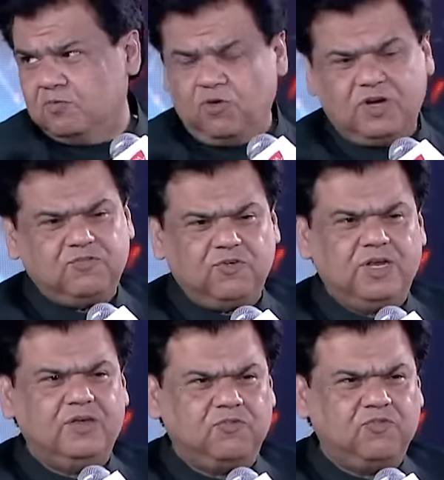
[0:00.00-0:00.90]
what for
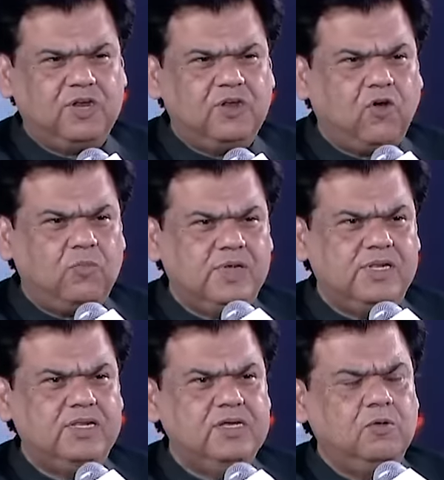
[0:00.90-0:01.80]
a for a
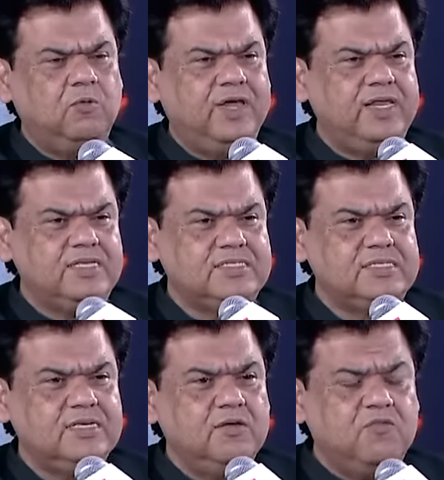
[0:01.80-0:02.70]
normal one is
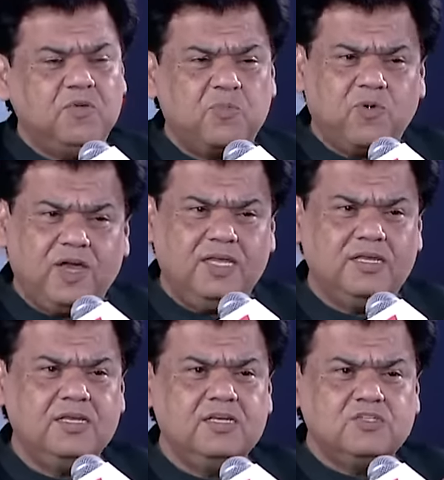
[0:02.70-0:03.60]
we're providing
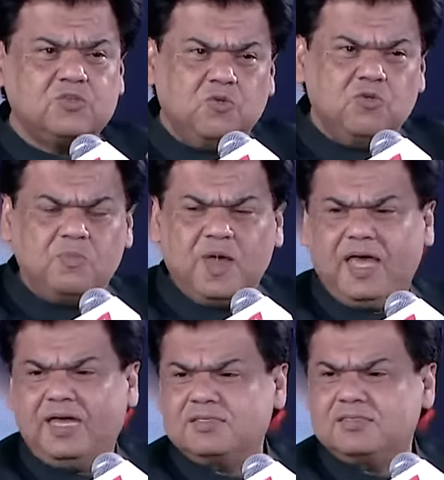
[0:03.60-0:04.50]
school
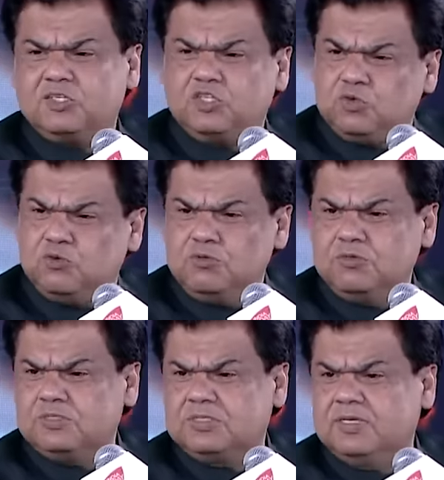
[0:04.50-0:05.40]
bags,
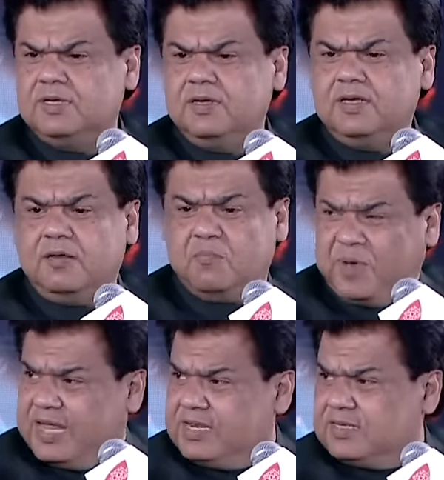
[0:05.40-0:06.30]
shoes,
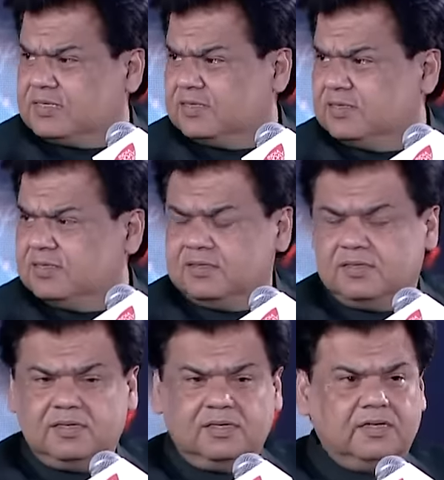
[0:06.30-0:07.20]
belt,
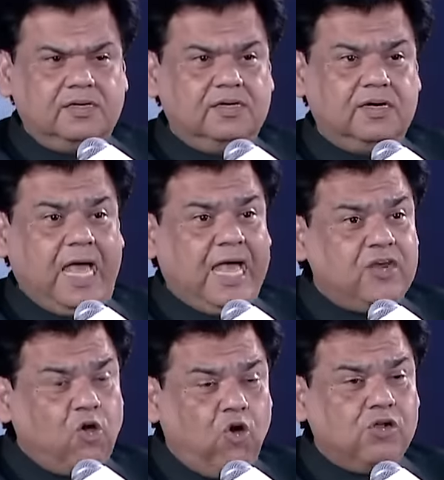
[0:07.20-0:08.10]
uh,
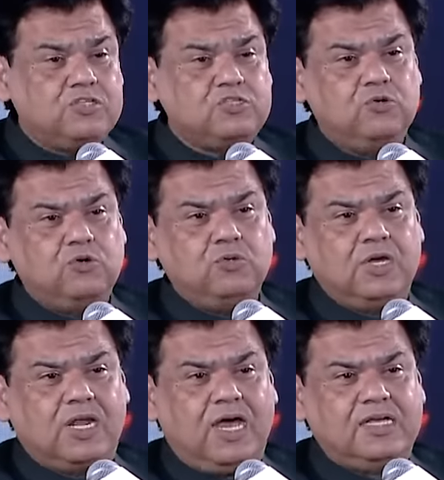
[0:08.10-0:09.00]
and also to the
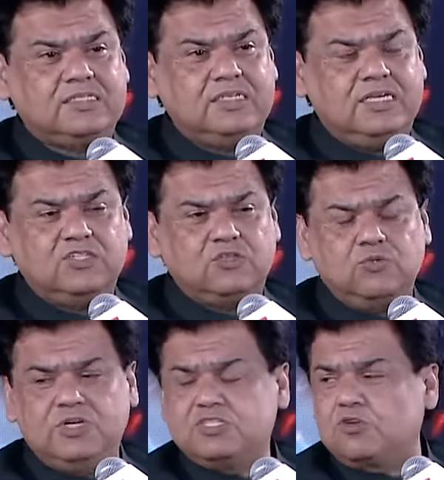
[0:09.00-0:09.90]
class 8
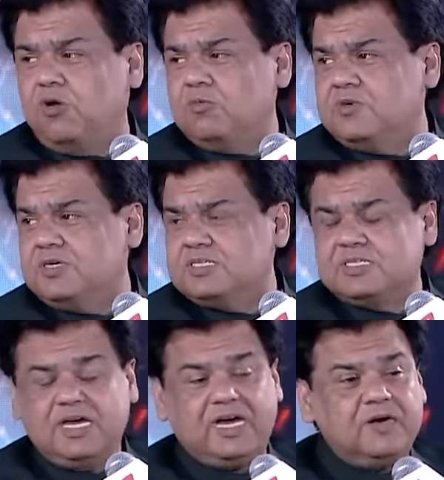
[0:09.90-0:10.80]
students onwards,
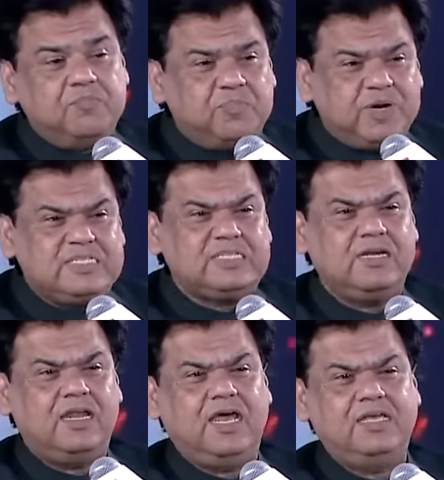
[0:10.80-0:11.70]
a
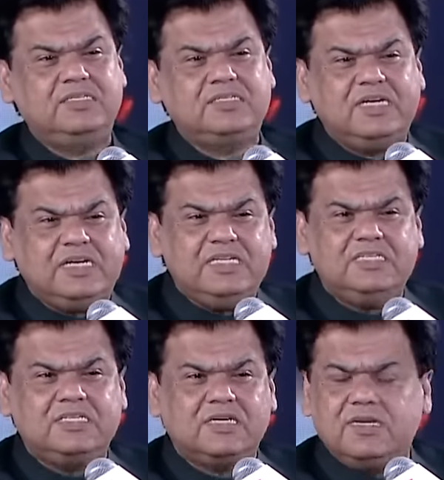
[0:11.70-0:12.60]
personalized
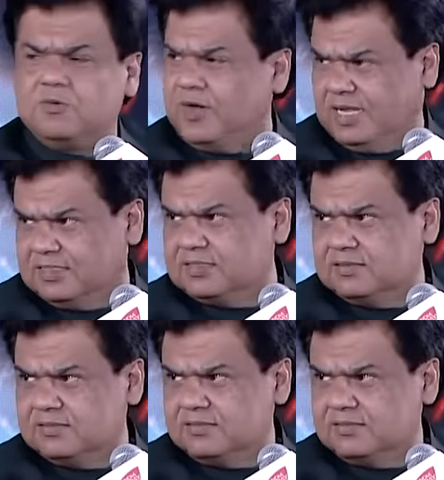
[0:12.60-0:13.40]
digital device.